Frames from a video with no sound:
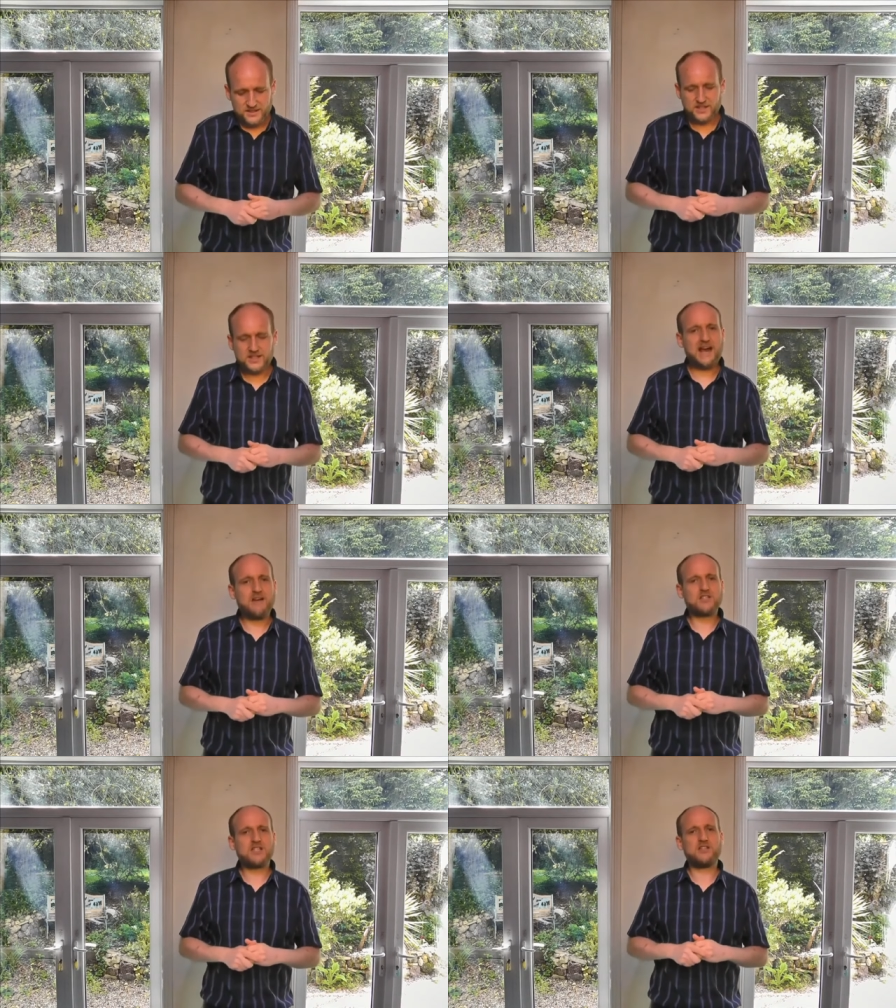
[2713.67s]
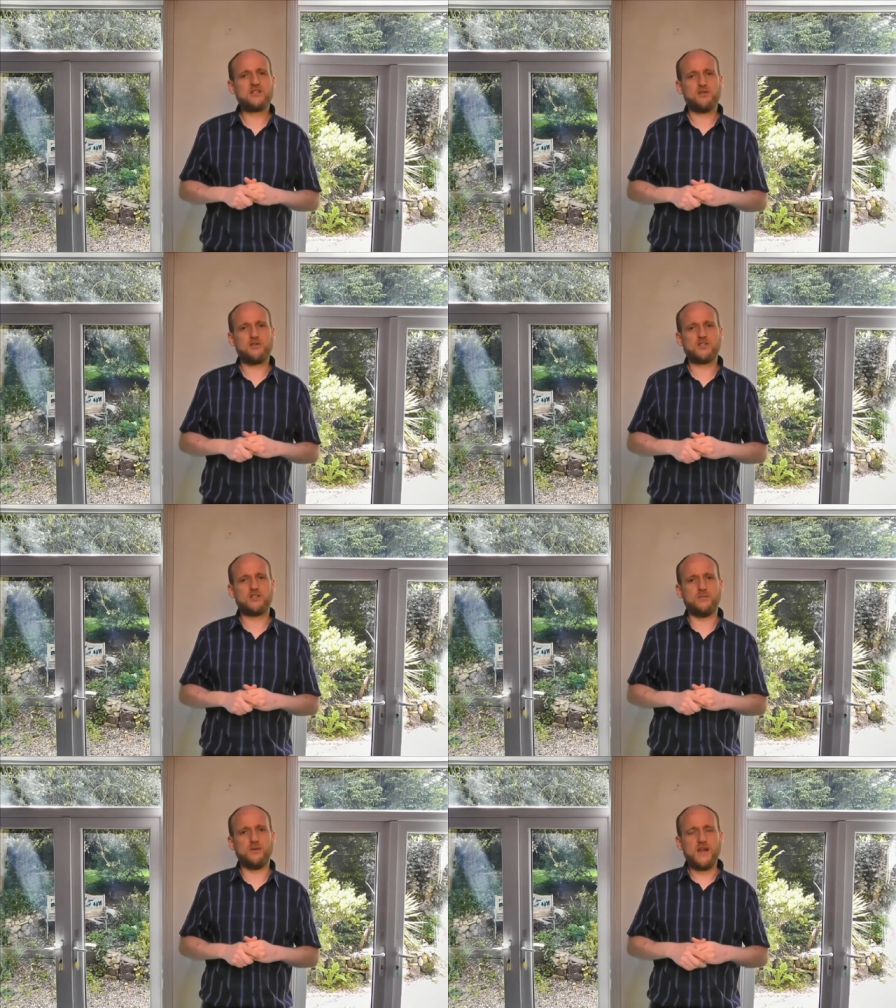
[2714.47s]
to the council in
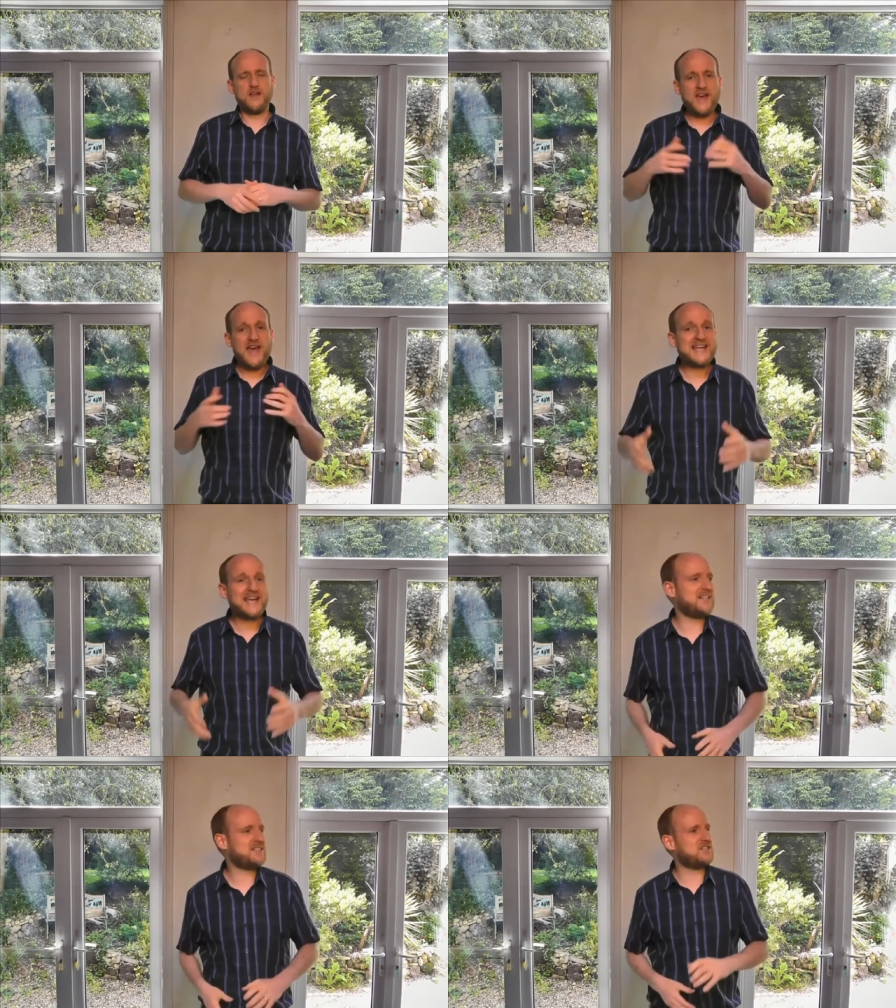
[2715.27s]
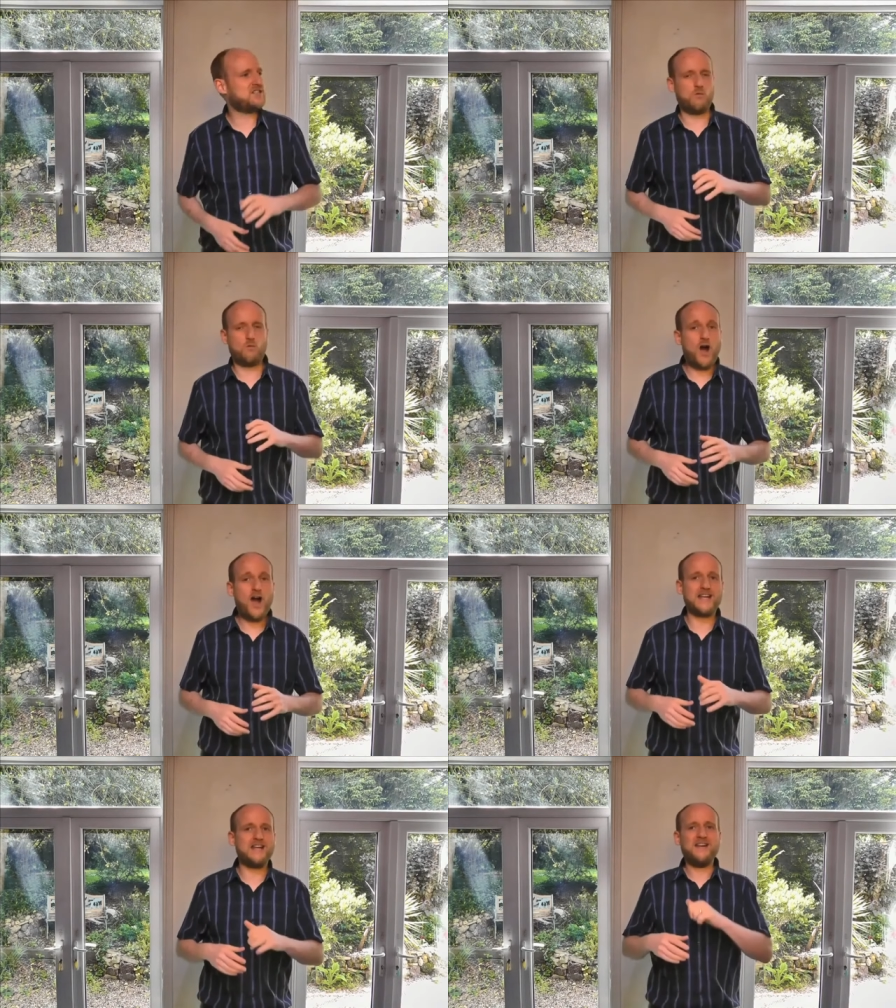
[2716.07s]
Jerusalem, their case as to
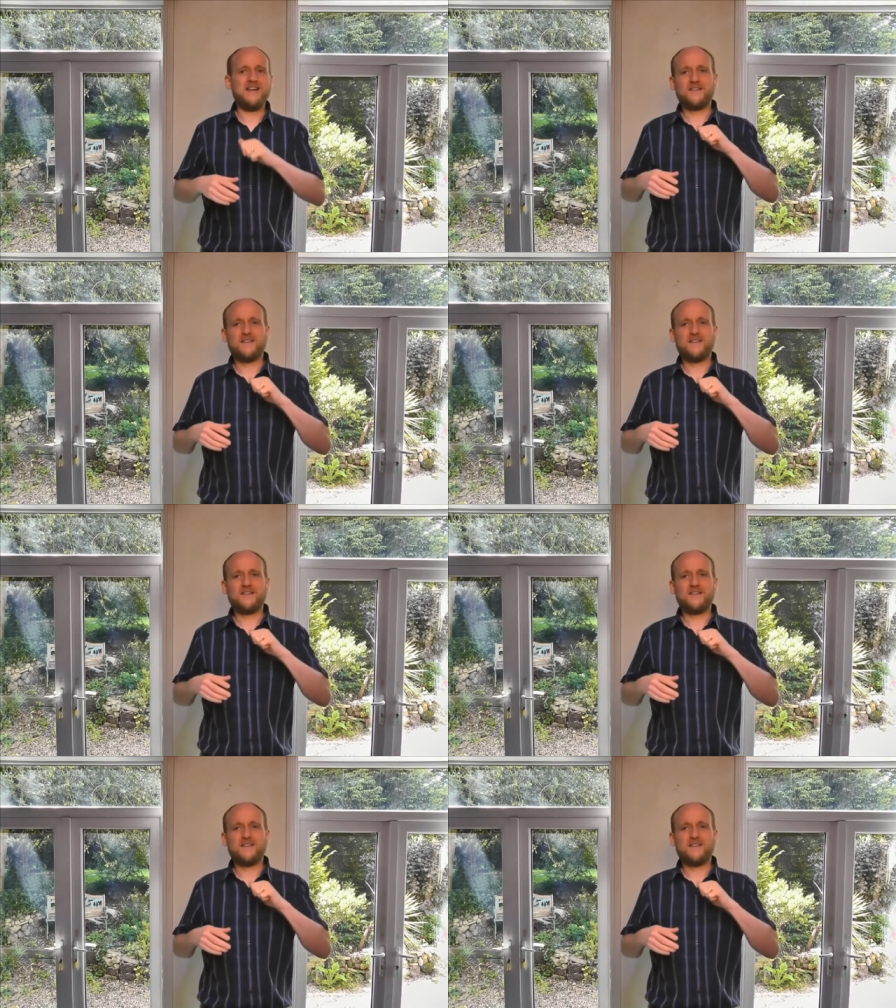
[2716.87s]
why